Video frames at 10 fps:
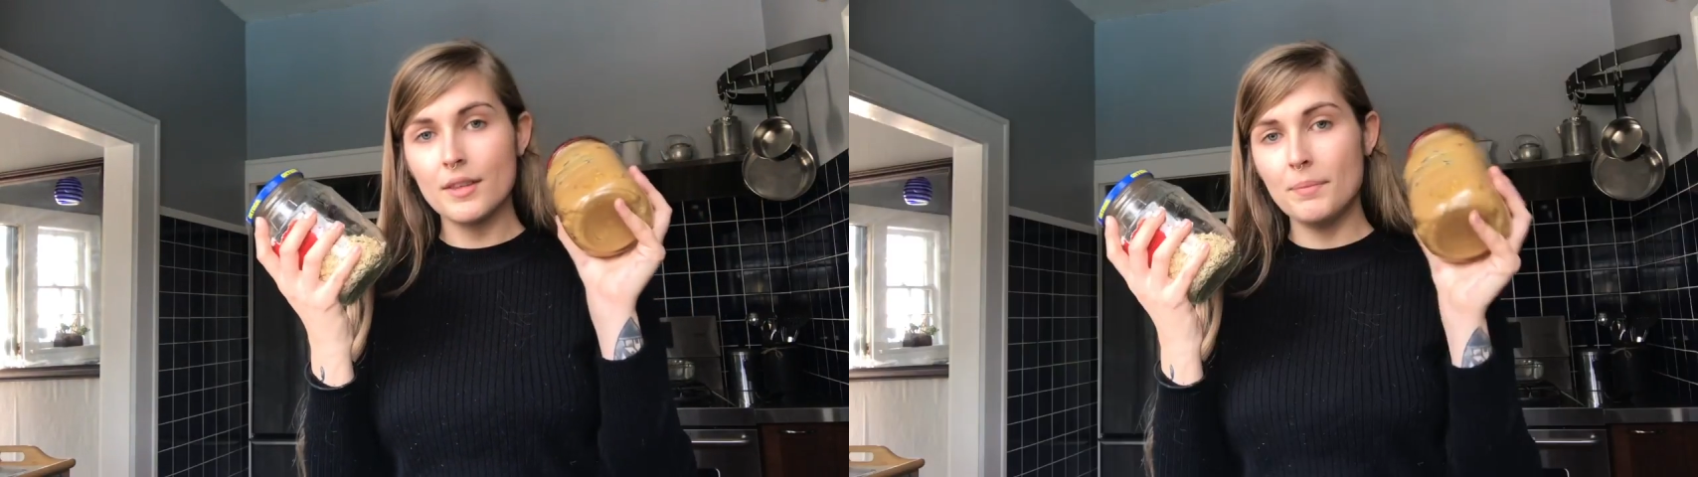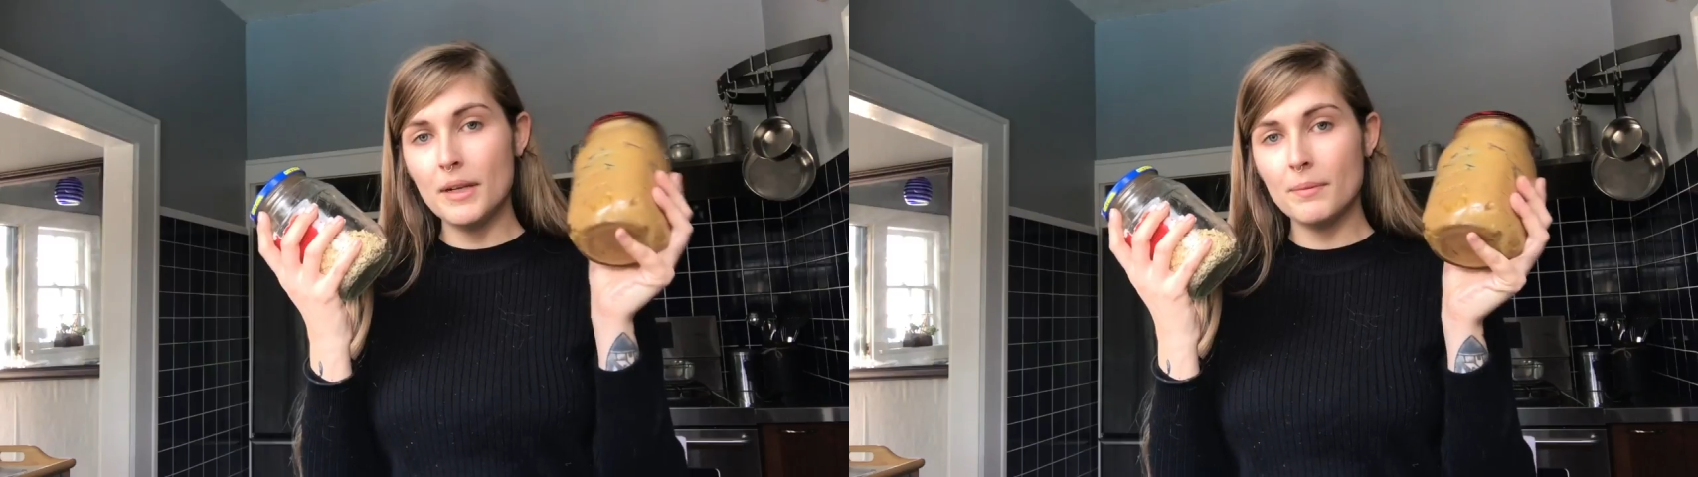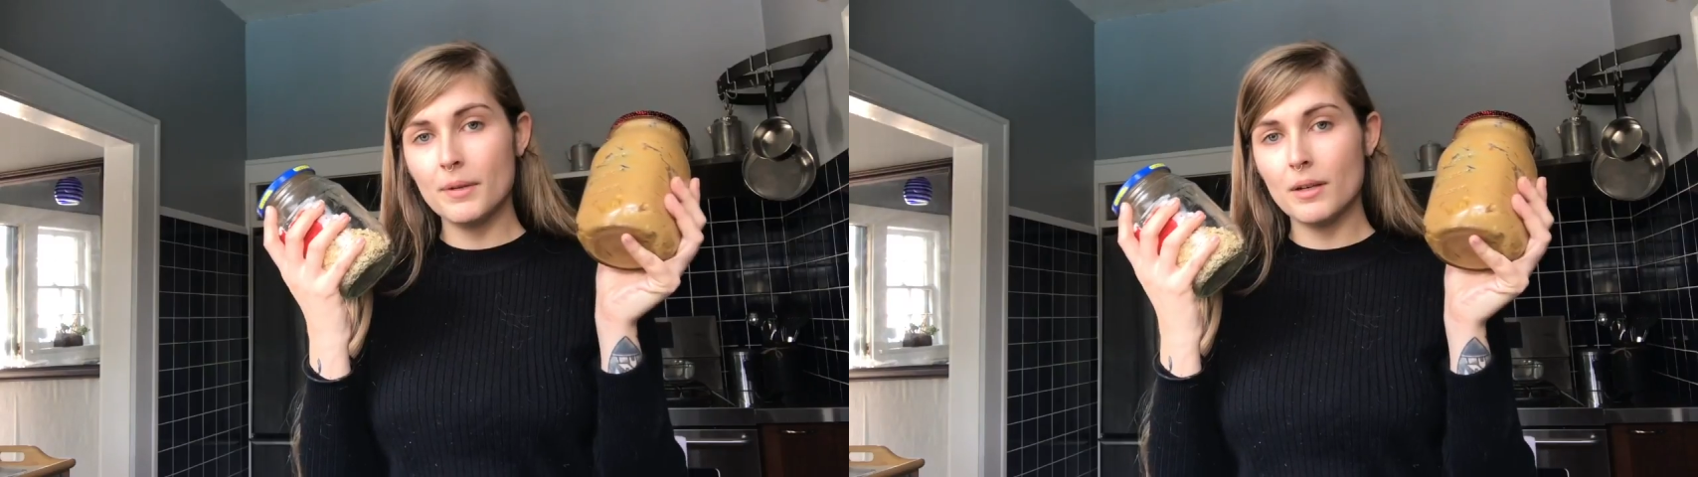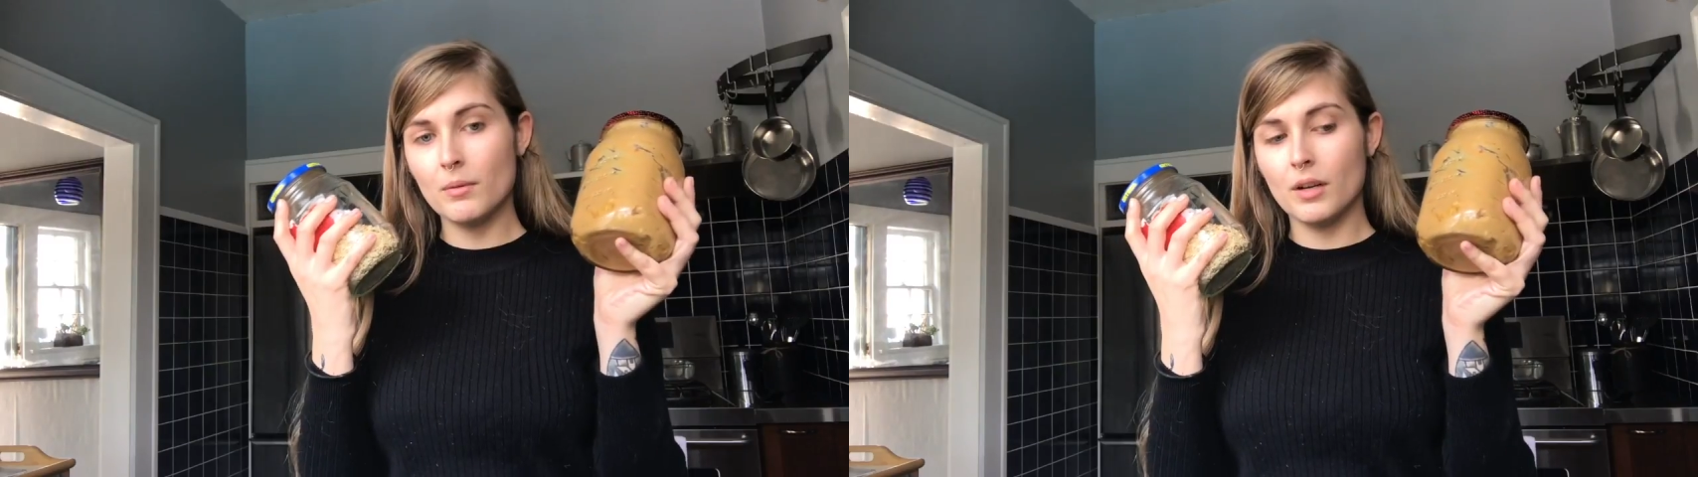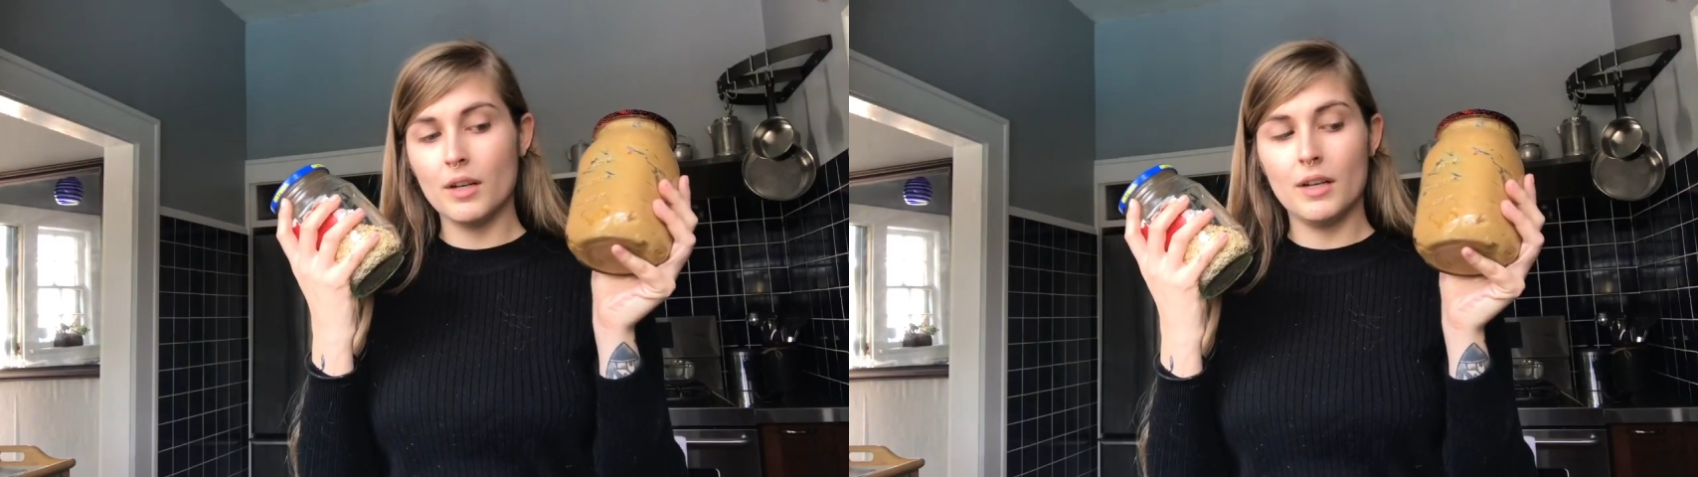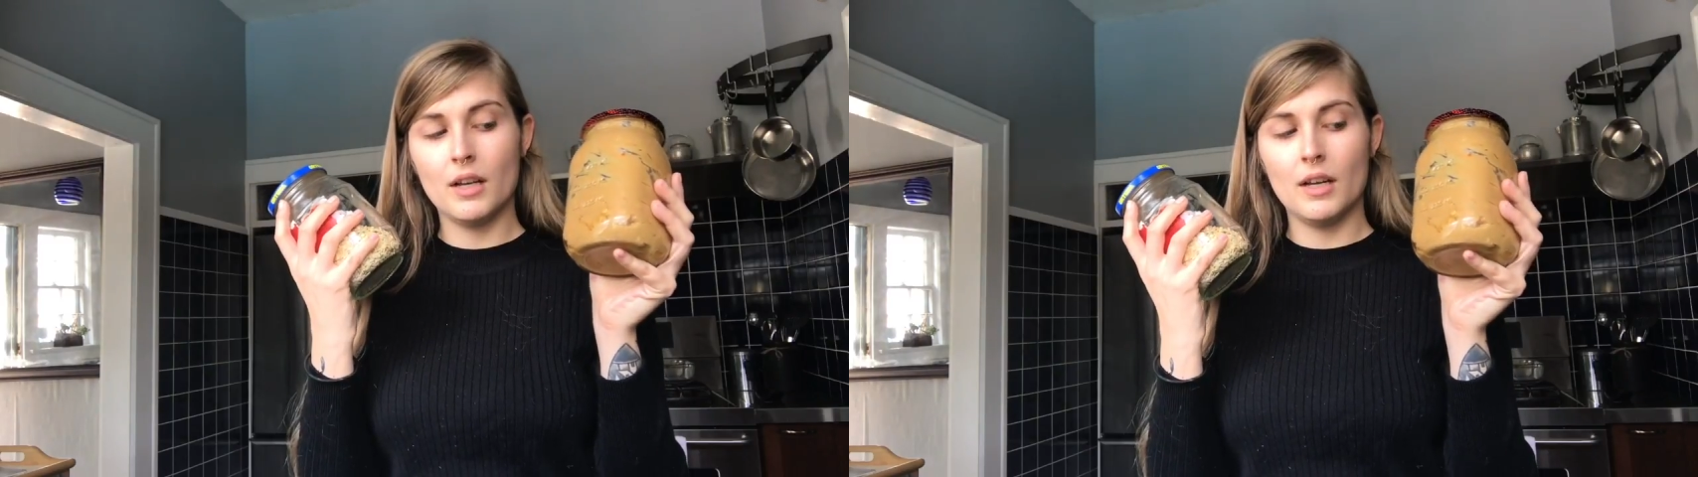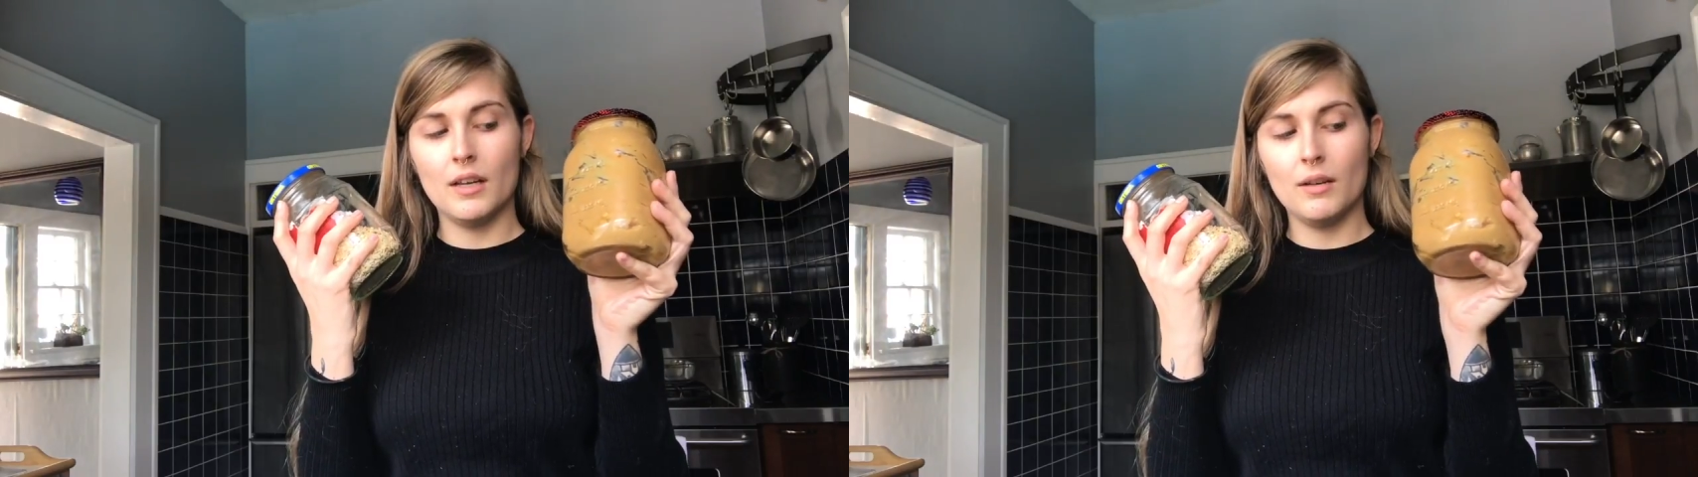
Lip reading: the peanut butter one